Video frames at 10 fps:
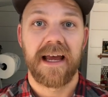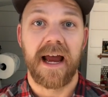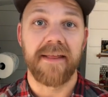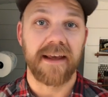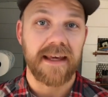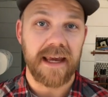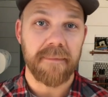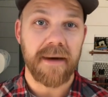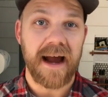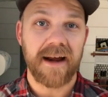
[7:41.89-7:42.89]
and they
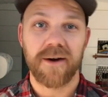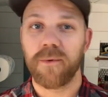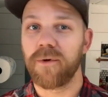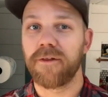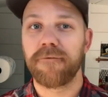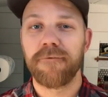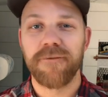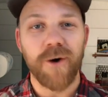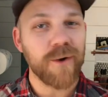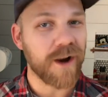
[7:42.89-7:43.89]
came back with
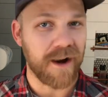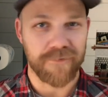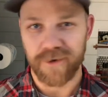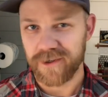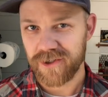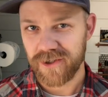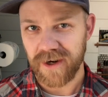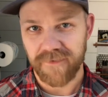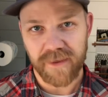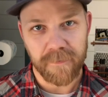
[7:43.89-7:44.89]
full coverage
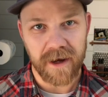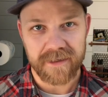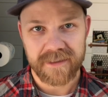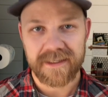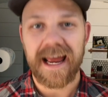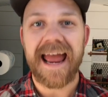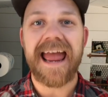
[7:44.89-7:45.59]
of the bus